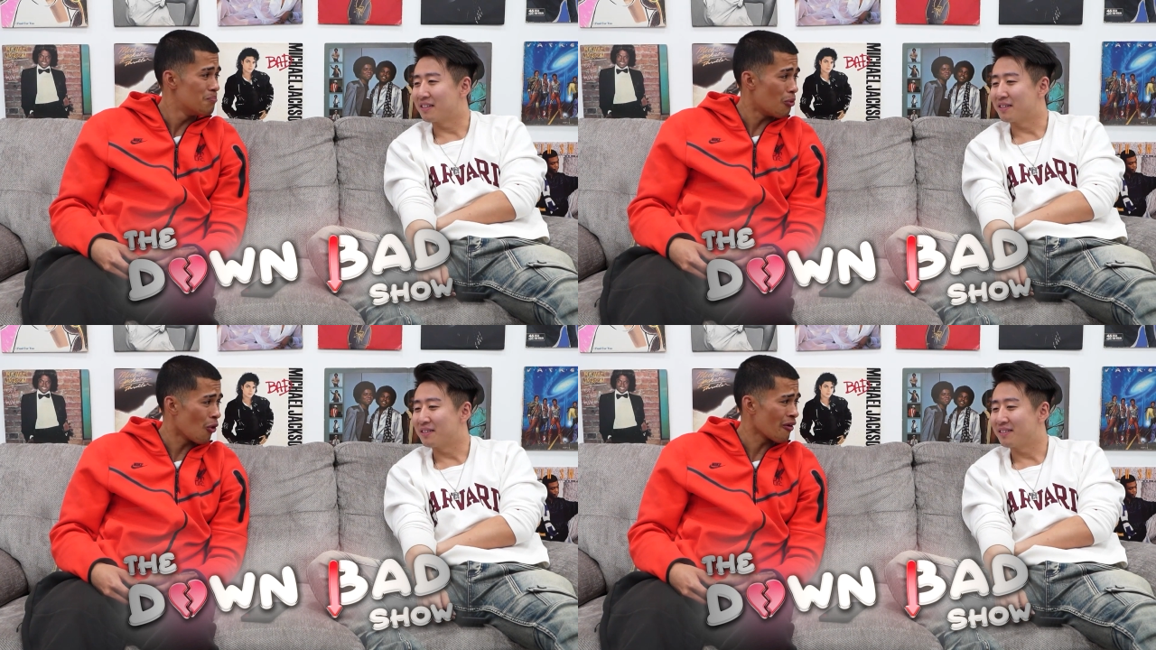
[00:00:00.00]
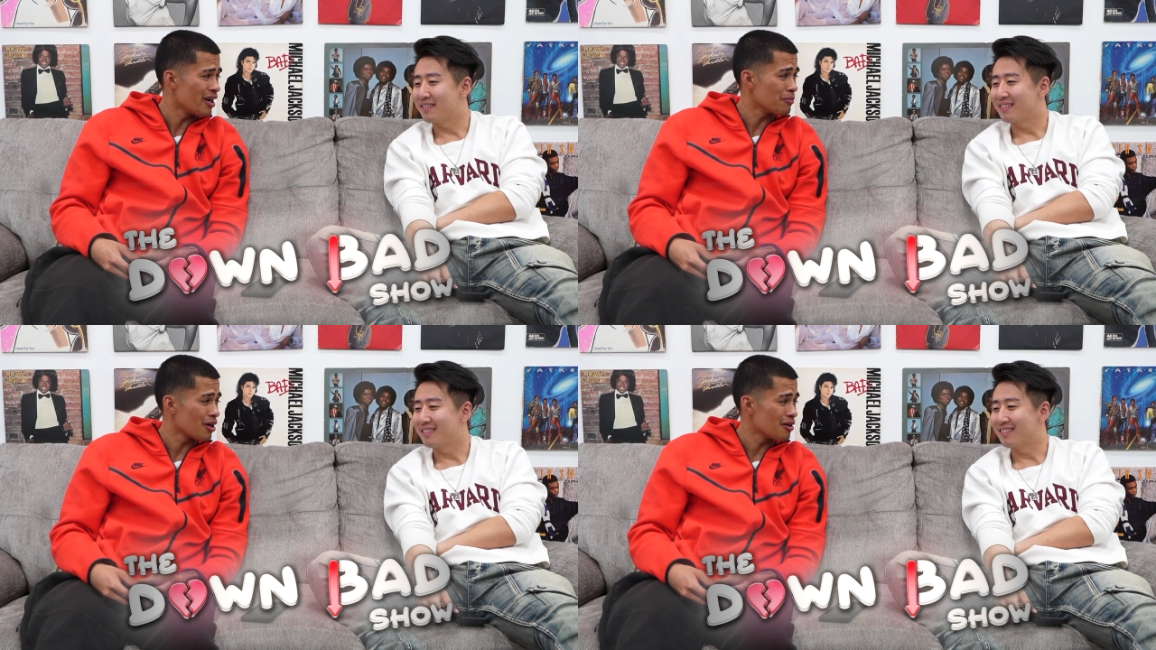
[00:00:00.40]

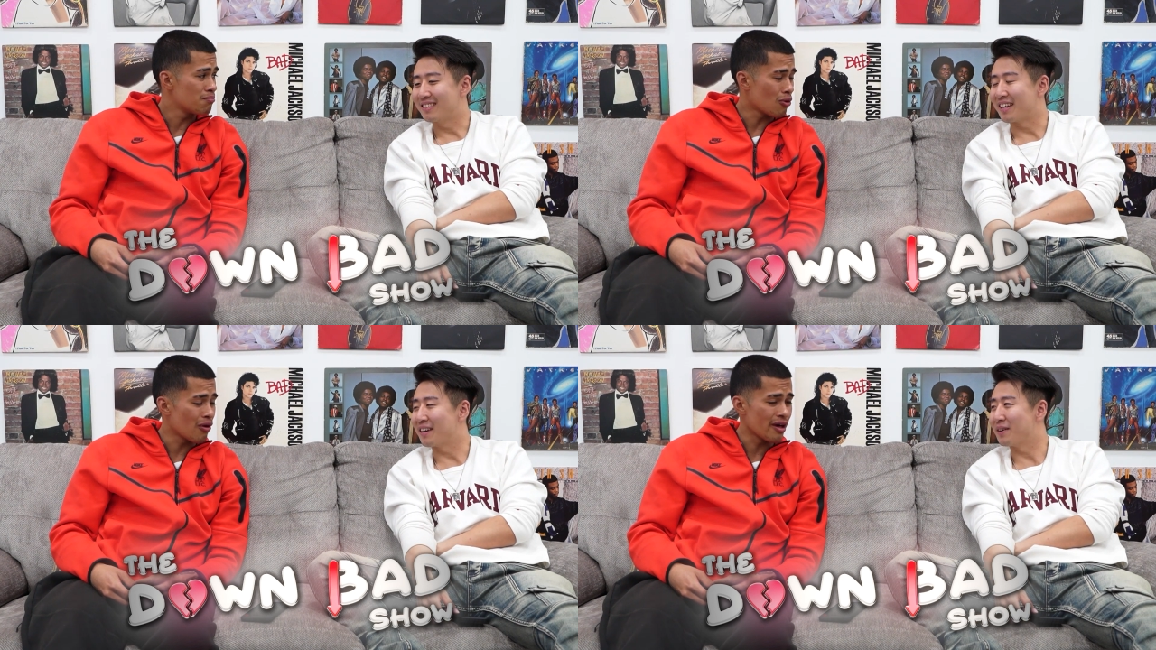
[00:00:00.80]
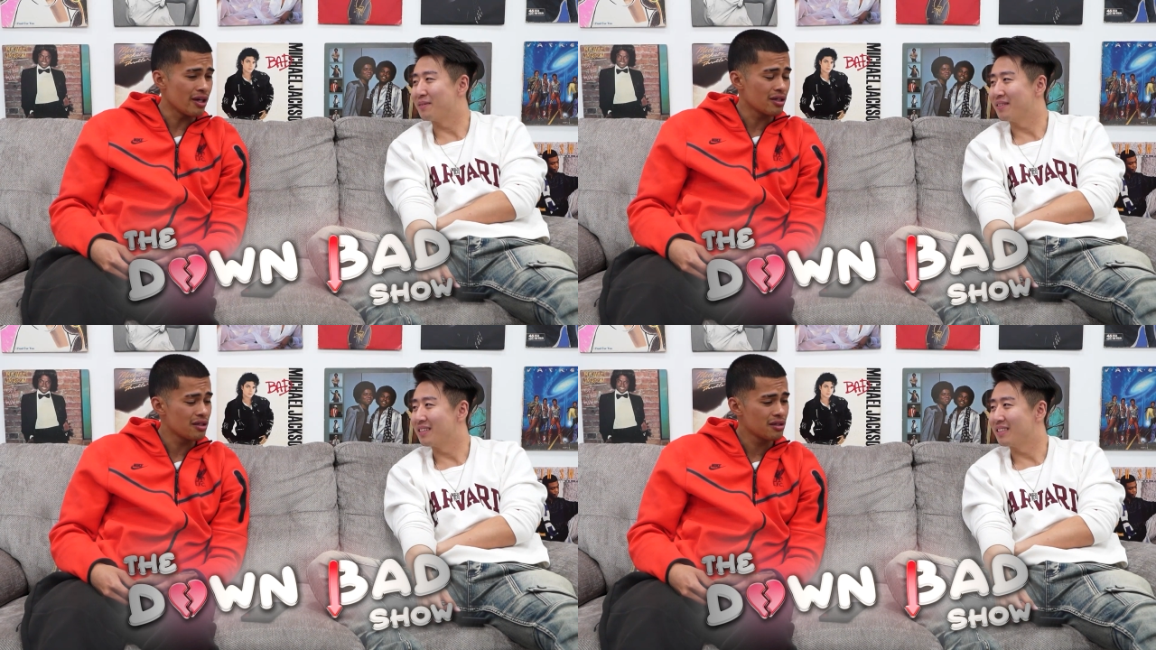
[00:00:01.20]
Speaker 1: boring, bro.
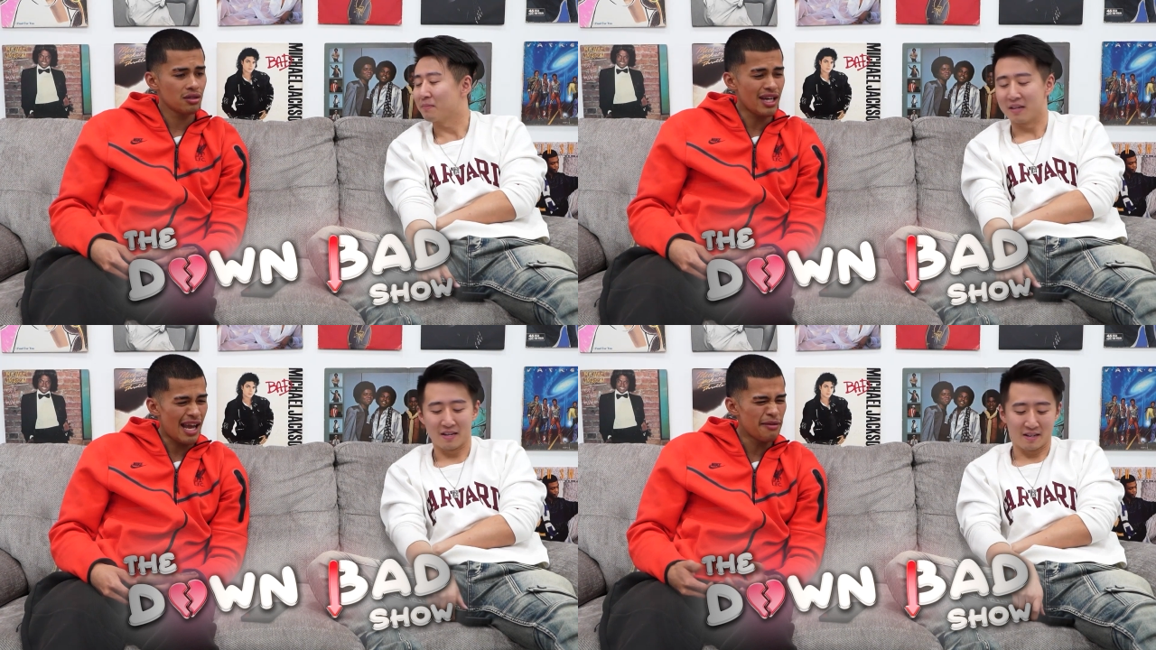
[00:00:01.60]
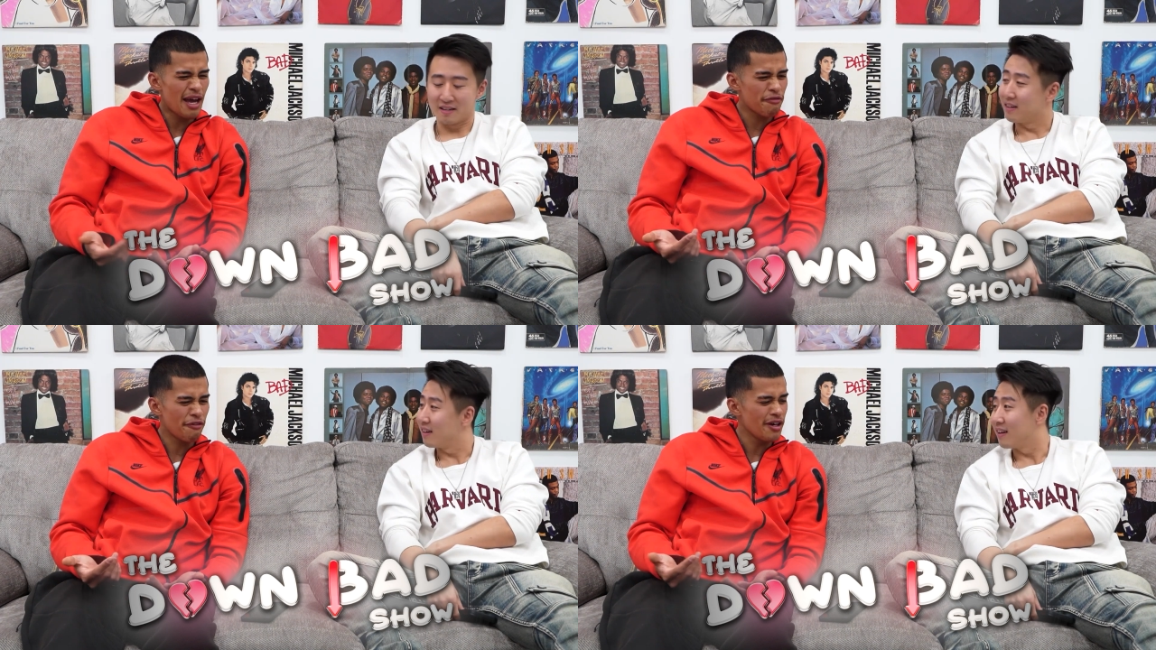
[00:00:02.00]
Boring and
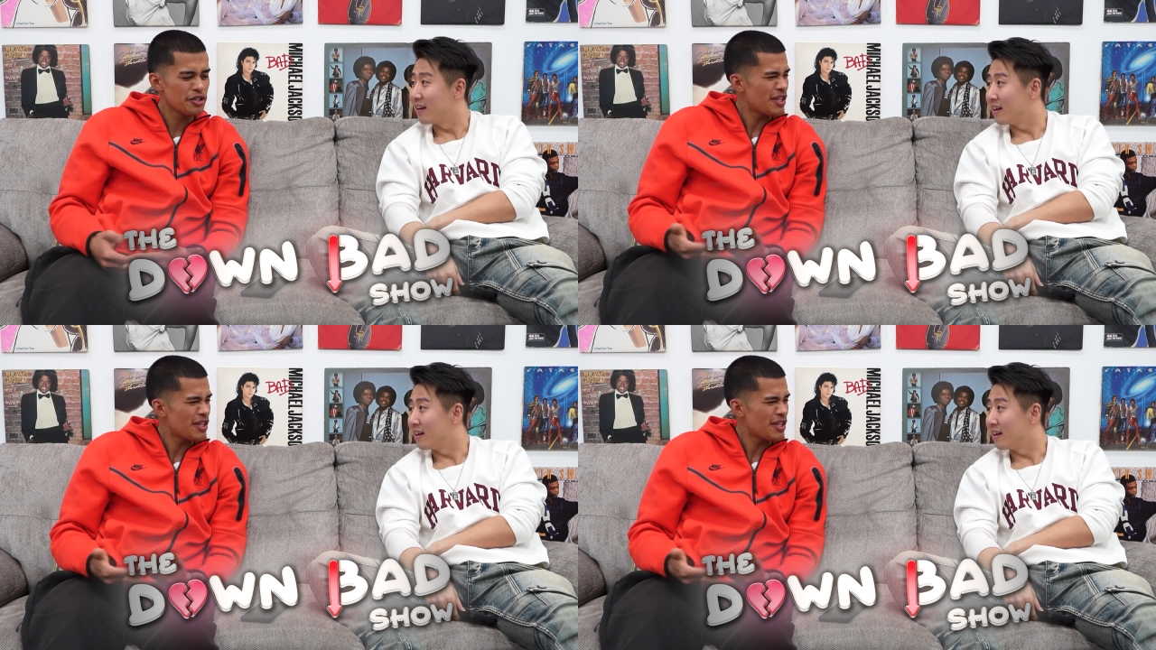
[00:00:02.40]
not funny.